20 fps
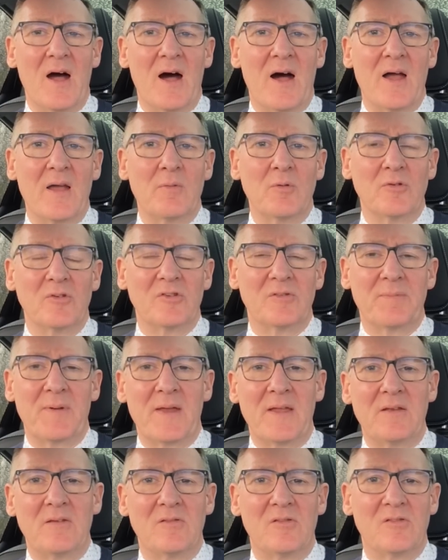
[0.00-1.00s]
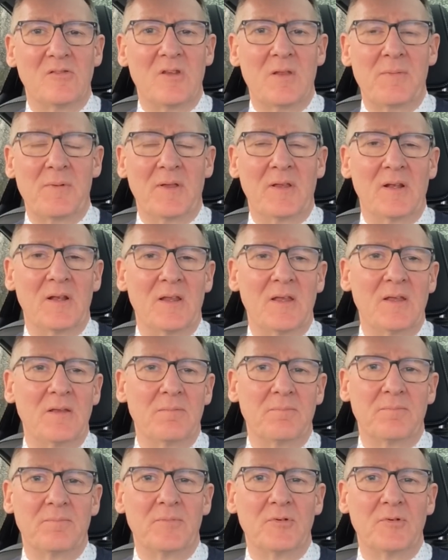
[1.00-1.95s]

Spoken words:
I will spend typically